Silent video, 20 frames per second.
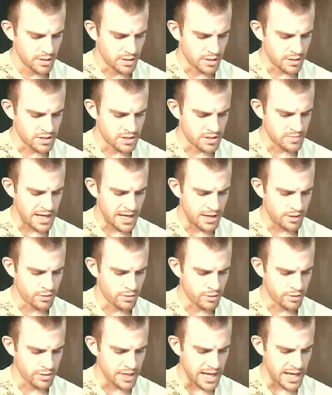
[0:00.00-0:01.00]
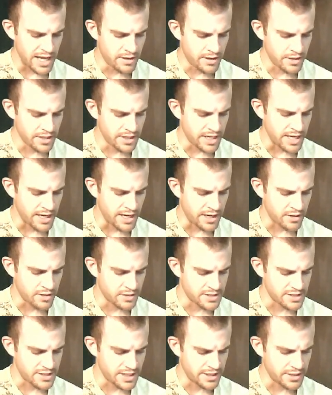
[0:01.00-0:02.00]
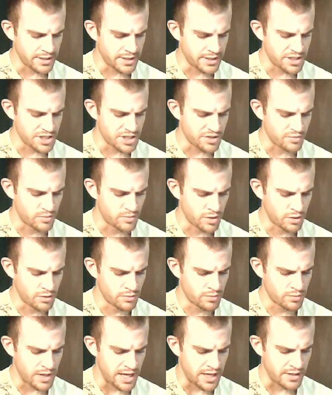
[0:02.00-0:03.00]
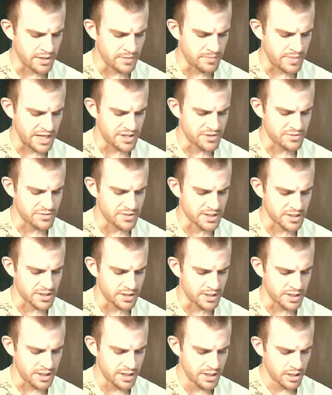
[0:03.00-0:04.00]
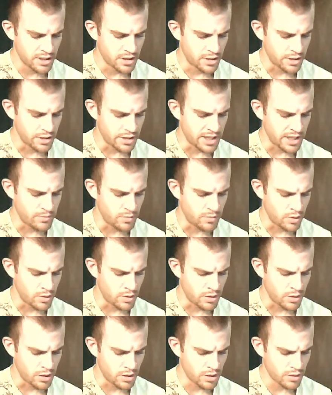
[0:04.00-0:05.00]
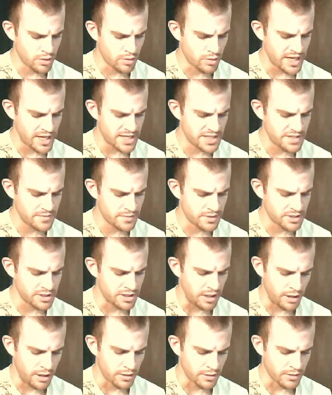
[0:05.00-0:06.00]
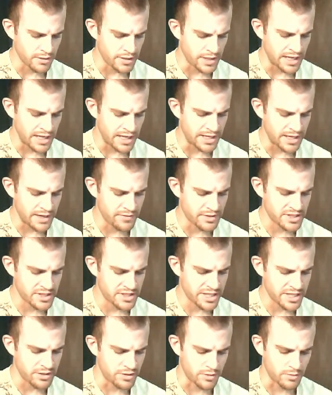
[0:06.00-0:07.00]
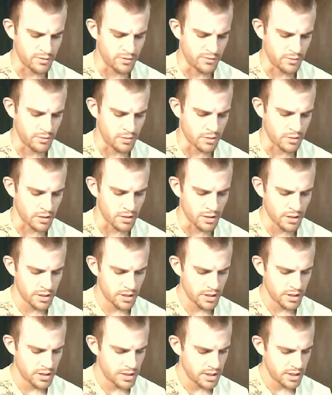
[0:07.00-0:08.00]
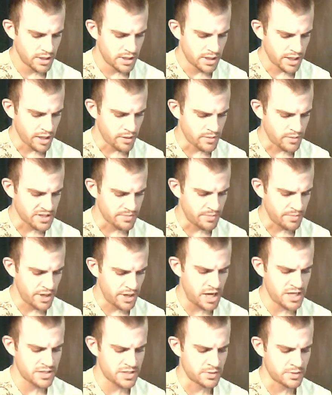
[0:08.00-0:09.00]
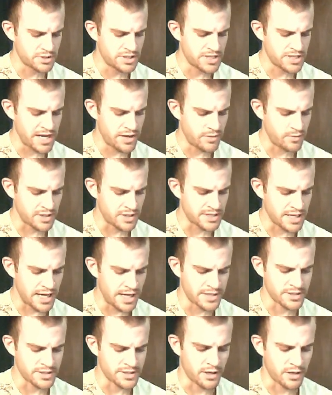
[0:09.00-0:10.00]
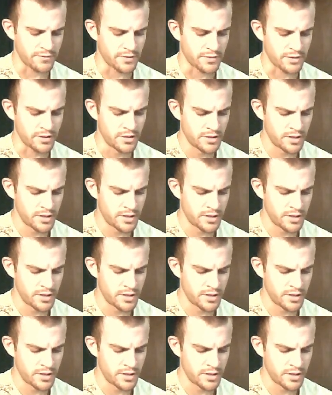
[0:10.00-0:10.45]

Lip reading: Her smile grew gayer and gayer, and suddenly she whirled round impetuously, looking more graceful and taller than I had ever seen her before. It was impossible to take one's eyes off her.